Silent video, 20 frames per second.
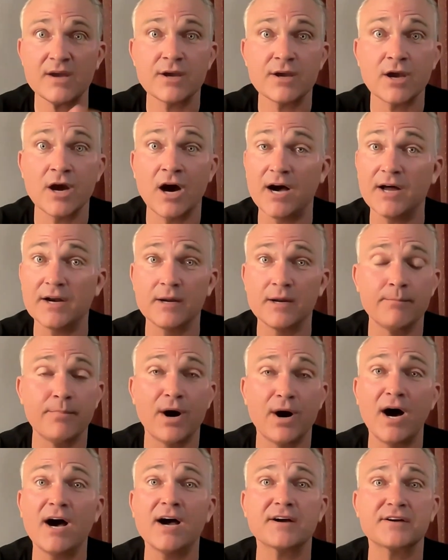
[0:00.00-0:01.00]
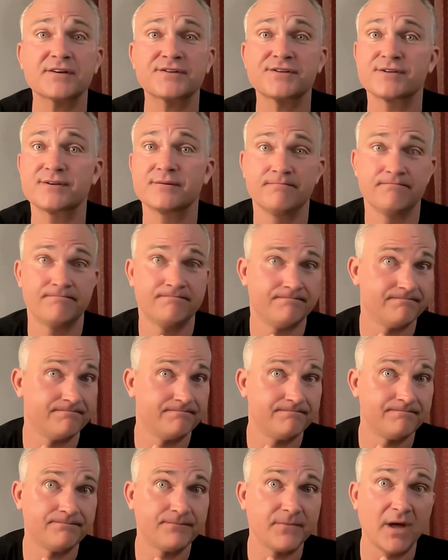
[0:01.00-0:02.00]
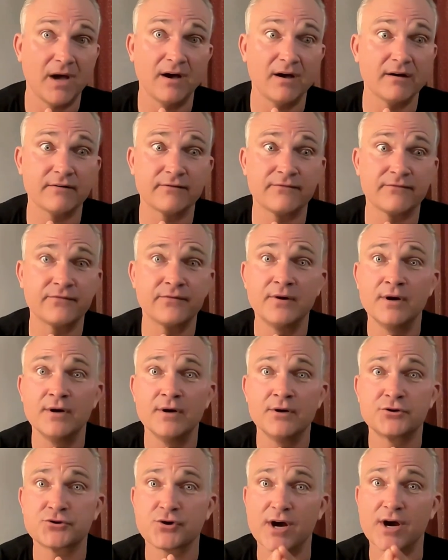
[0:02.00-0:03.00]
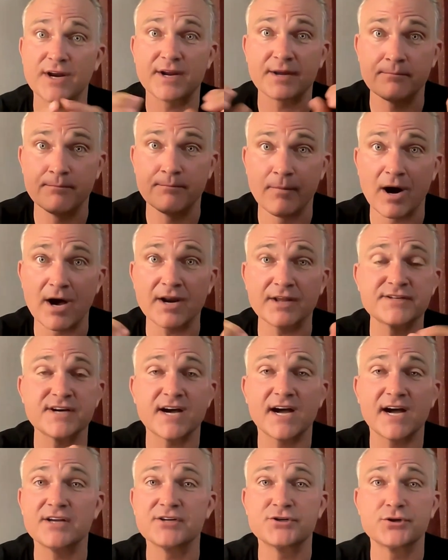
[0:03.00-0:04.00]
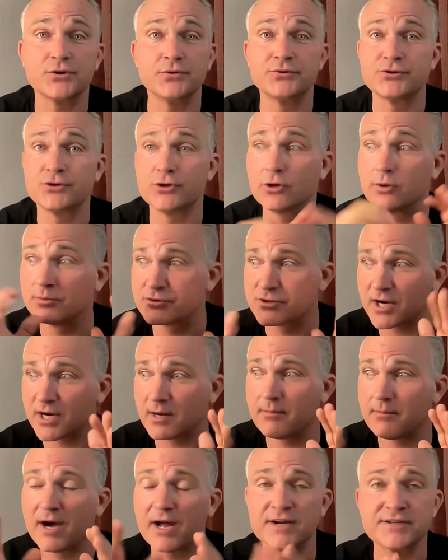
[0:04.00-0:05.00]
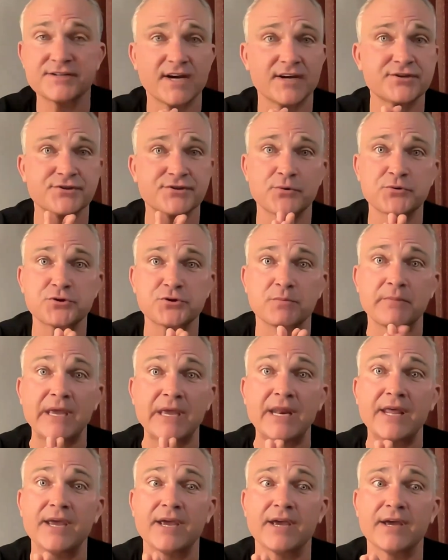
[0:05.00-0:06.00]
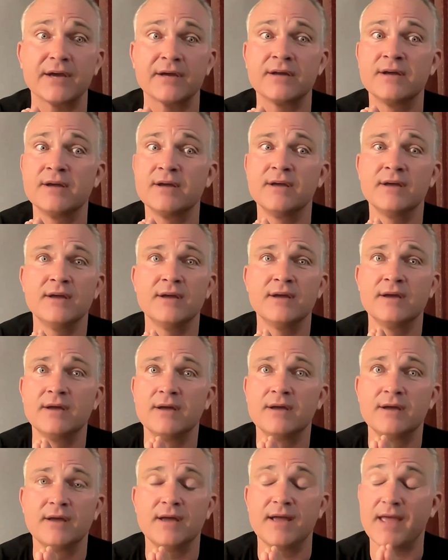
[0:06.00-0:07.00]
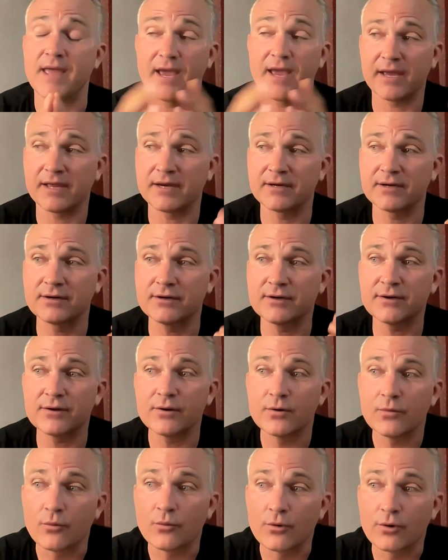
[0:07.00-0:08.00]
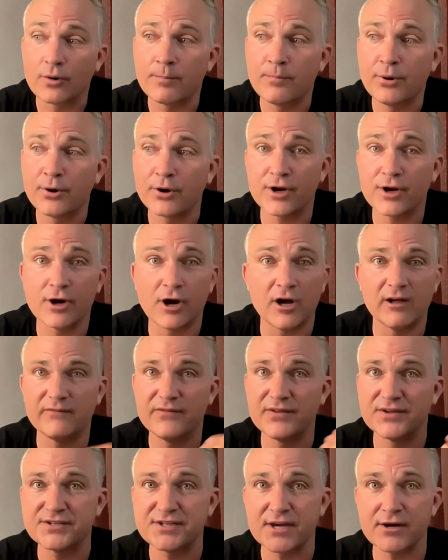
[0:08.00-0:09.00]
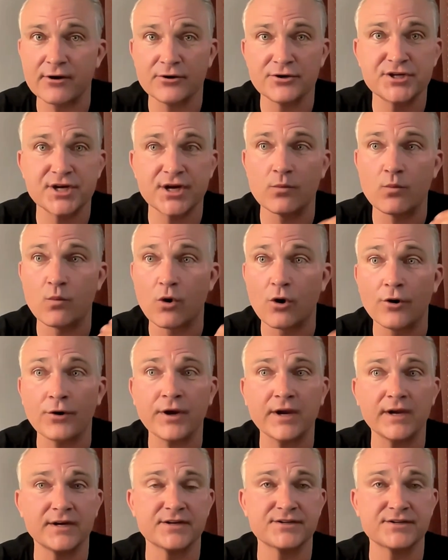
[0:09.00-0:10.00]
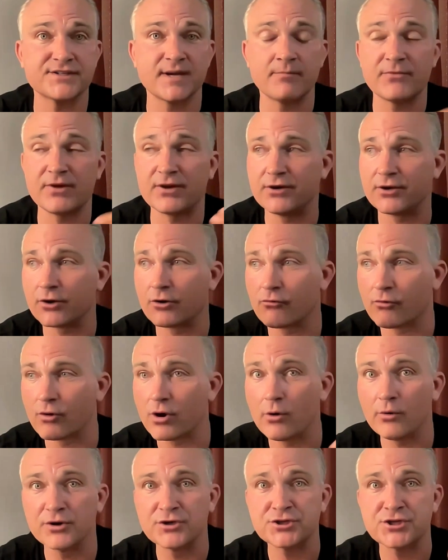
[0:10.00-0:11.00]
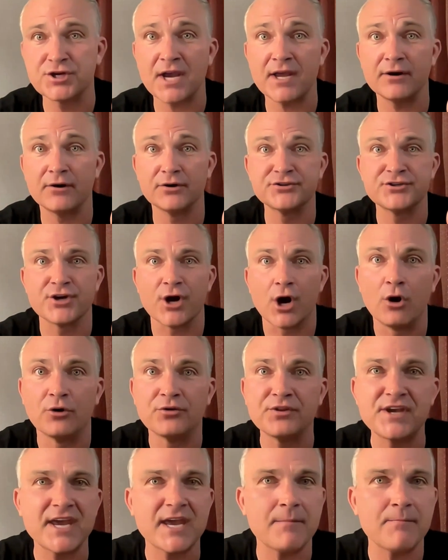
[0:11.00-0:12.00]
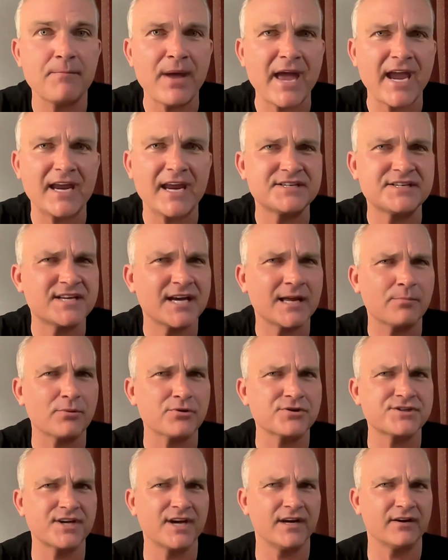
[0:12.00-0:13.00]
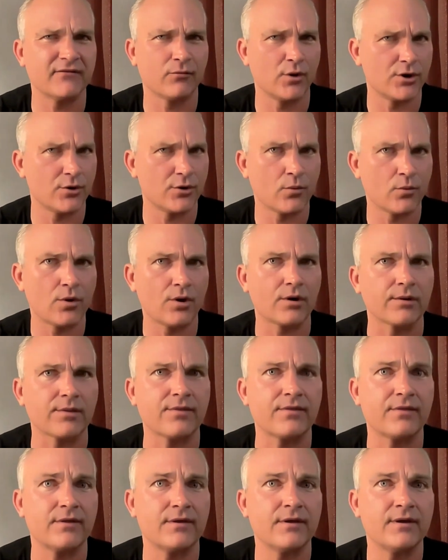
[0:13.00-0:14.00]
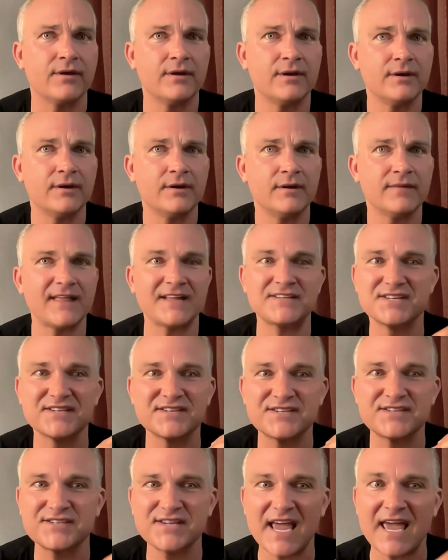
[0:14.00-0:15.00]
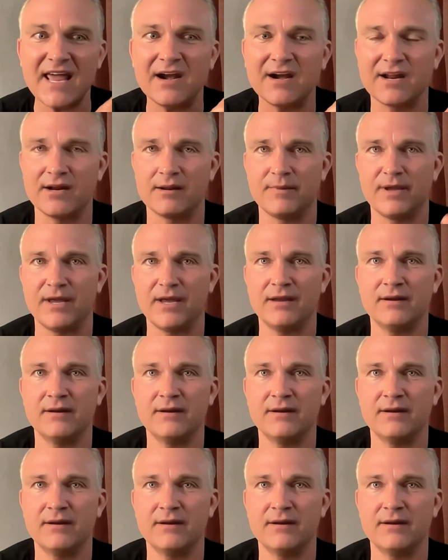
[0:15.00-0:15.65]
caught in a box of trying to monetize YouTube, trying to monetize social media. And we're putting all of this energy and work into something to grow a channel to only get paid ten percent of what you're worth. That's insanity to me.